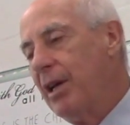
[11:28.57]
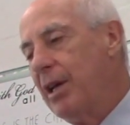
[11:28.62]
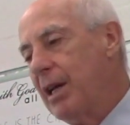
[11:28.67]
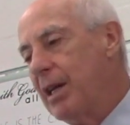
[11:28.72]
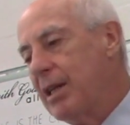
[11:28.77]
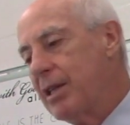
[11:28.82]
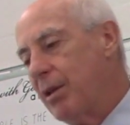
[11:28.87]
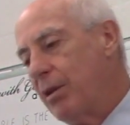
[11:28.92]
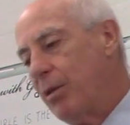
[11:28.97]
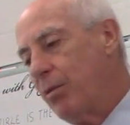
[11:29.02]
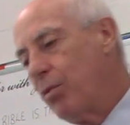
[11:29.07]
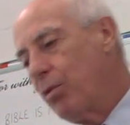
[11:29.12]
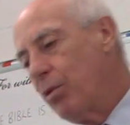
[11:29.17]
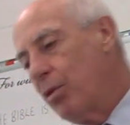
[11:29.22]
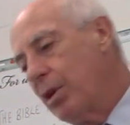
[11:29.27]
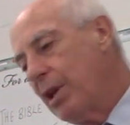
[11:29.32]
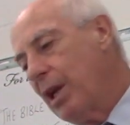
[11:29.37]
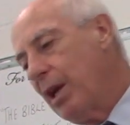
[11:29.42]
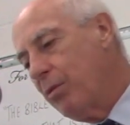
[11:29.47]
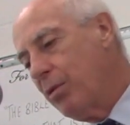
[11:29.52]
Is a
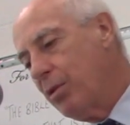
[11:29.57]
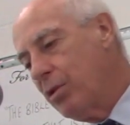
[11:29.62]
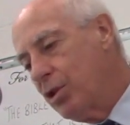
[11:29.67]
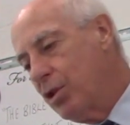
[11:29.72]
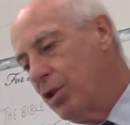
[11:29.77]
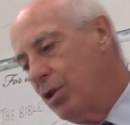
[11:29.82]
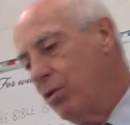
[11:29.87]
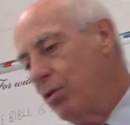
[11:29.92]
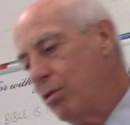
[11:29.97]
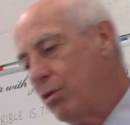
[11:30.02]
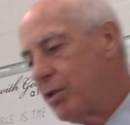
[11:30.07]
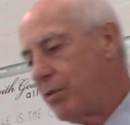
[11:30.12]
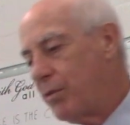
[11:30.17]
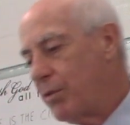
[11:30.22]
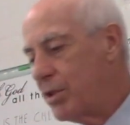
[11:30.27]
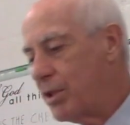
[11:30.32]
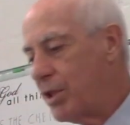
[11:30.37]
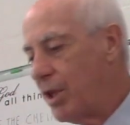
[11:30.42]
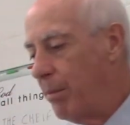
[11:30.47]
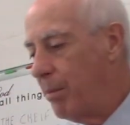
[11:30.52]
word that was used for
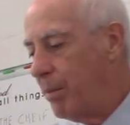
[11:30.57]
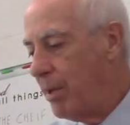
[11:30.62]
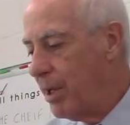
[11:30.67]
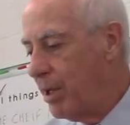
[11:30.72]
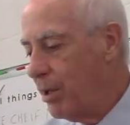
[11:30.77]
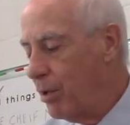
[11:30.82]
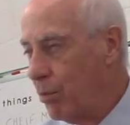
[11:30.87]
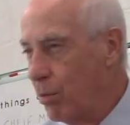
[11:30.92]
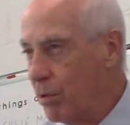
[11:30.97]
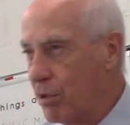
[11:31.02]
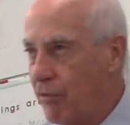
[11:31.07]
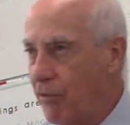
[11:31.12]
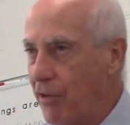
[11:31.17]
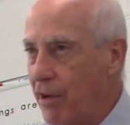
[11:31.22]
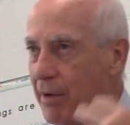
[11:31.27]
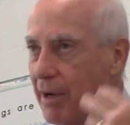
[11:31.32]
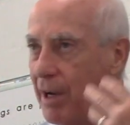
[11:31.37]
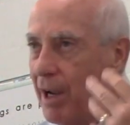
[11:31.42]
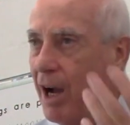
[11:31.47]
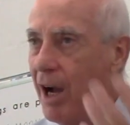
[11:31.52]
somebody who was
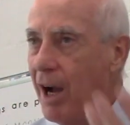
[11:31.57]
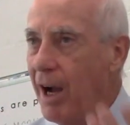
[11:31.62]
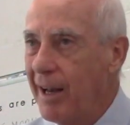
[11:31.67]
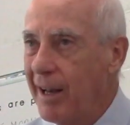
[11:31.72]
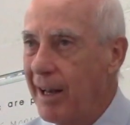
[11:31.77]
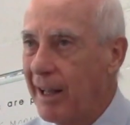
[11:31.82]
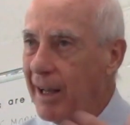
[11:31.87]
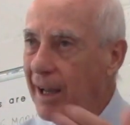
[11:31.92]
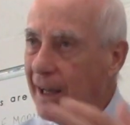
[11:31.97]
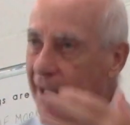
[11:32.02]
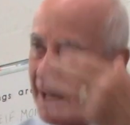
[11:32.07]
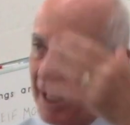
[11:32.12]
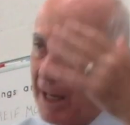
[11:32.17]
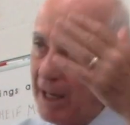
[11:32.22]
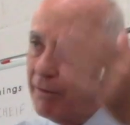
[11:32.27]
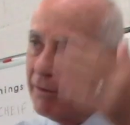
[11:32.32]
very high, like a king,